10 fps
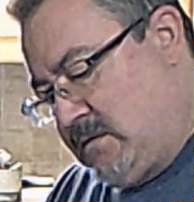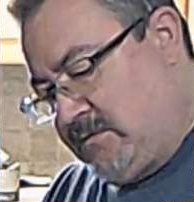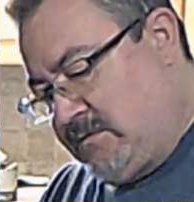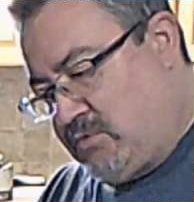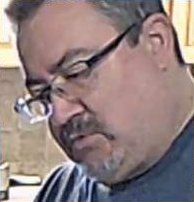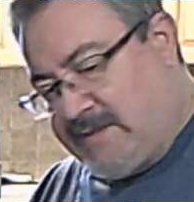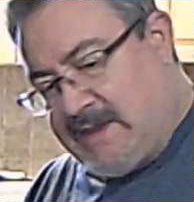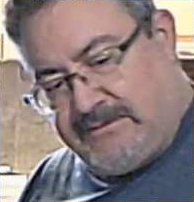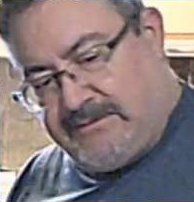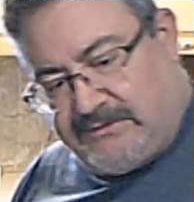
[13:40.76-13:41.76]
Put that
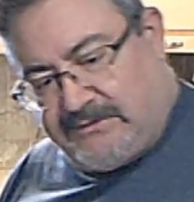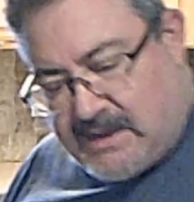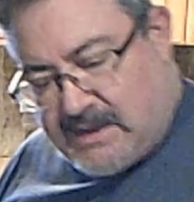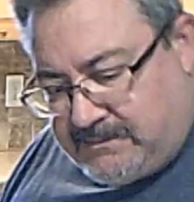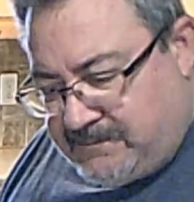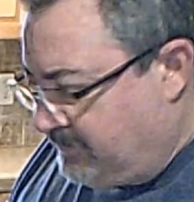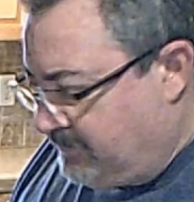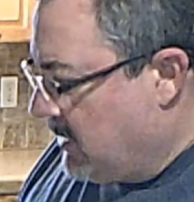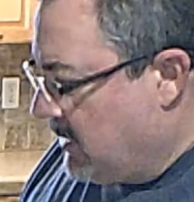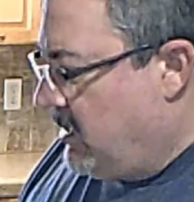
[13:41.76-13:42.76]
to the side.
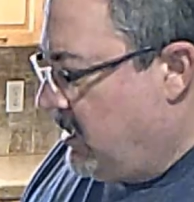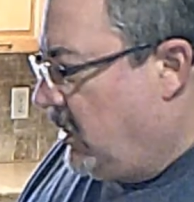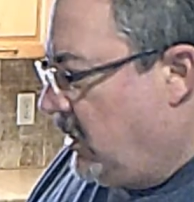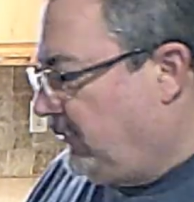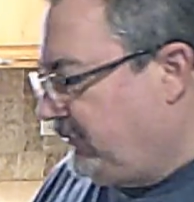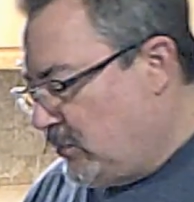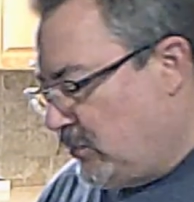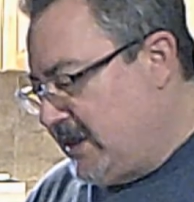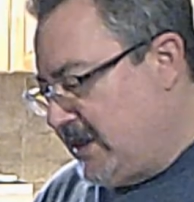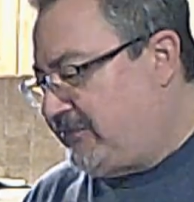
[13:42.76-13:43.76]
Also,
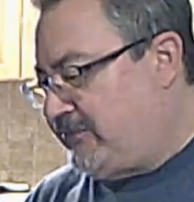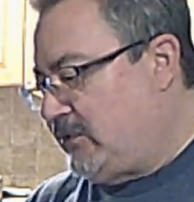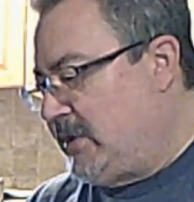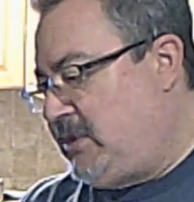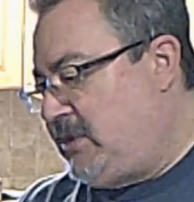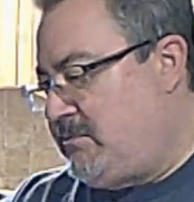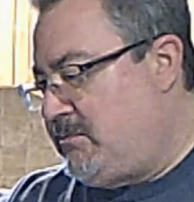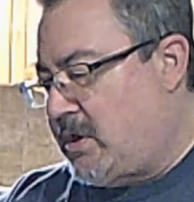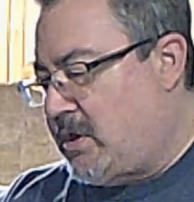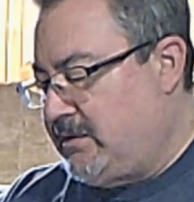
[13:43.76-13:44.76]
extremely
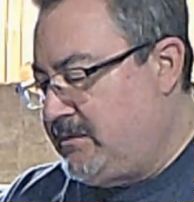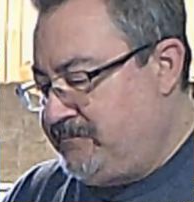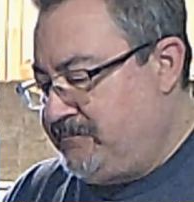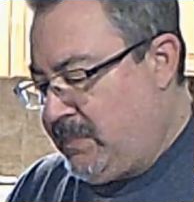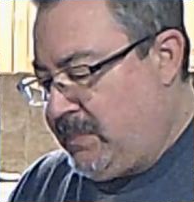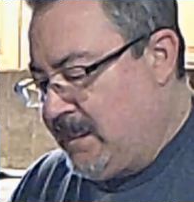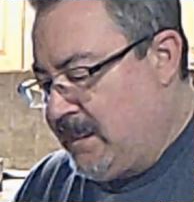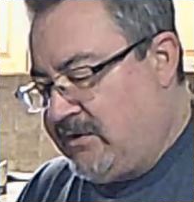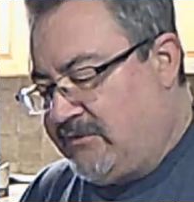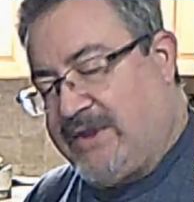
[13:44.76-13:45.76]
important,
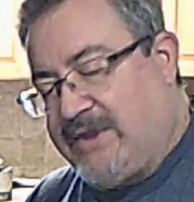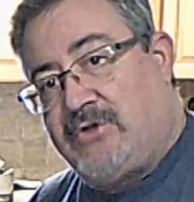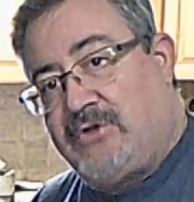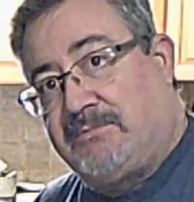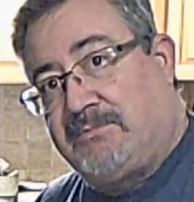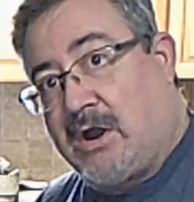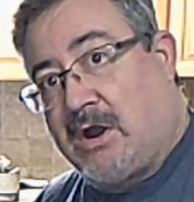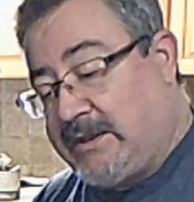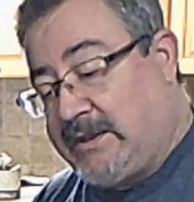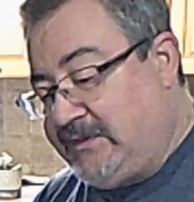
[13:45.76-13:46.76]
fresh chopped
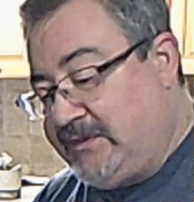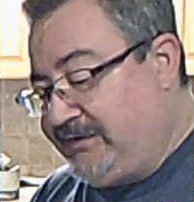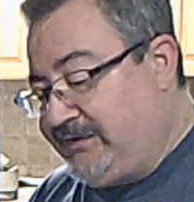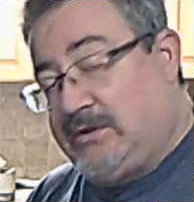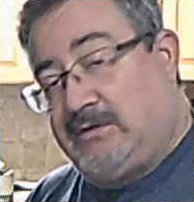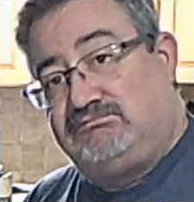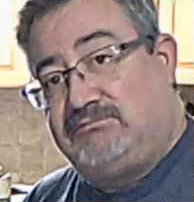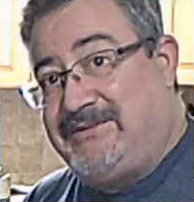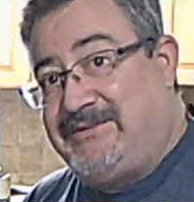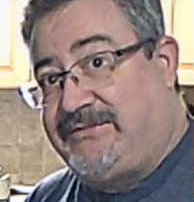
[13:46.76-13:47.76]
garlic. This is a
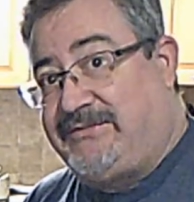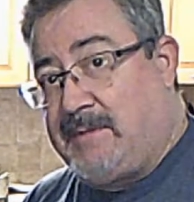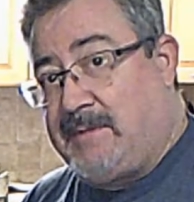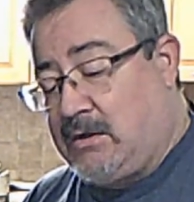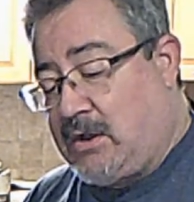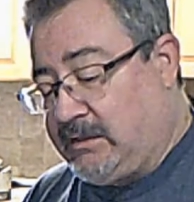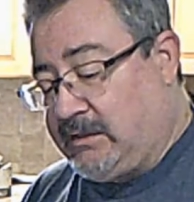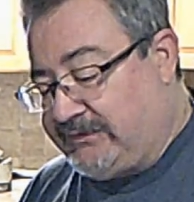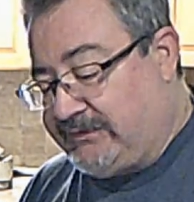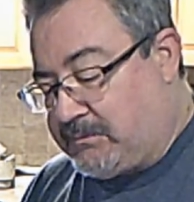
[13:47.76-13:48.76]
decent amount of garlic.
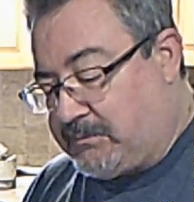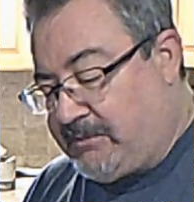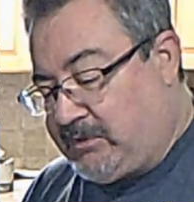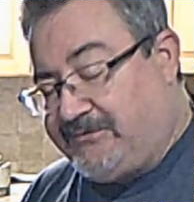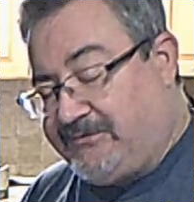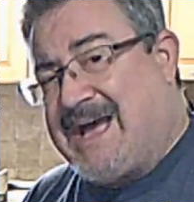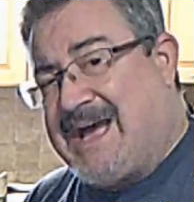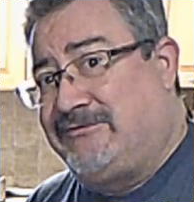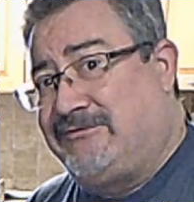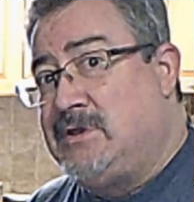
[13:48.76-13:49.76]
This is probably
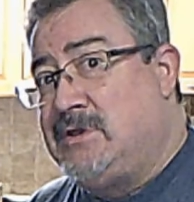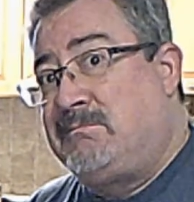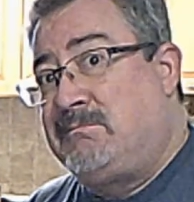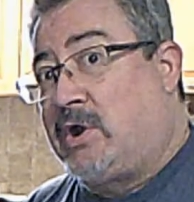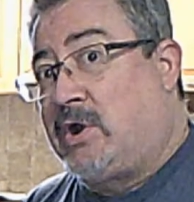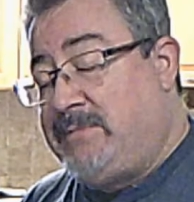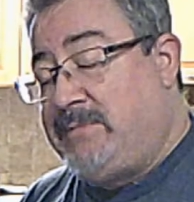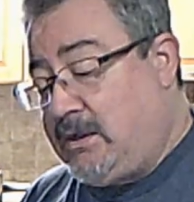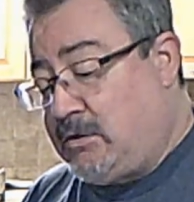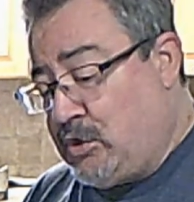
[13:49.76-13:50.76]
5 pretty
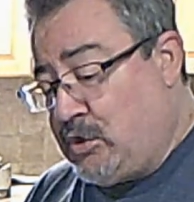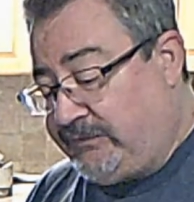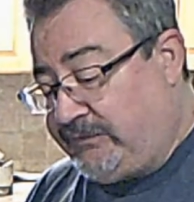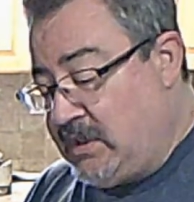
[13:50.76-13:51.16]
big cloves.